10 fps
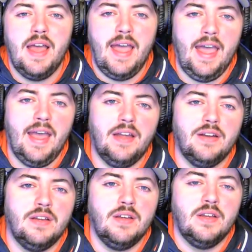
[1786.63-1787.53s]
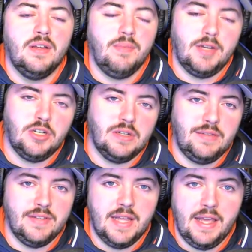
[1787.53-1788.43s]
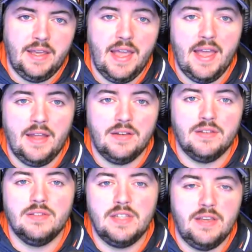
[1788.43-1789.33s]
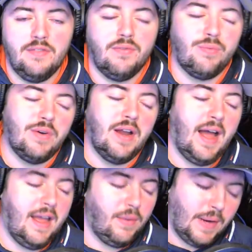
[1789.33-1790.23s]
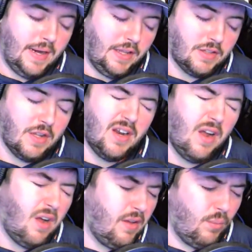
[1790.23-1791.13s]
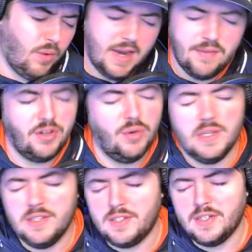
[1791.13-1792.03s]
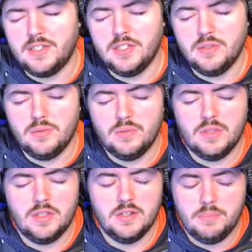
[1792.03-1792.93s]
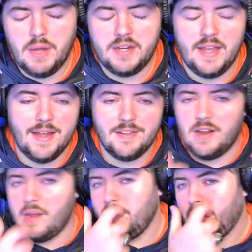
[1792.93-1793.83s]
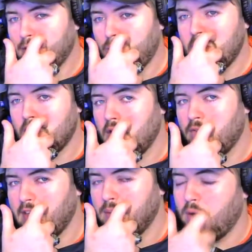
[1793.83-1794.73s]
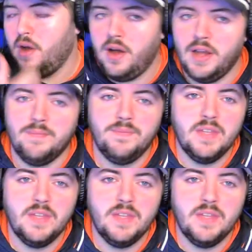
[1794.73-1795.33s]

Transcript: And make sure you leave a like and leave high ratings on whatever you are listening to the podcast on, because we are available on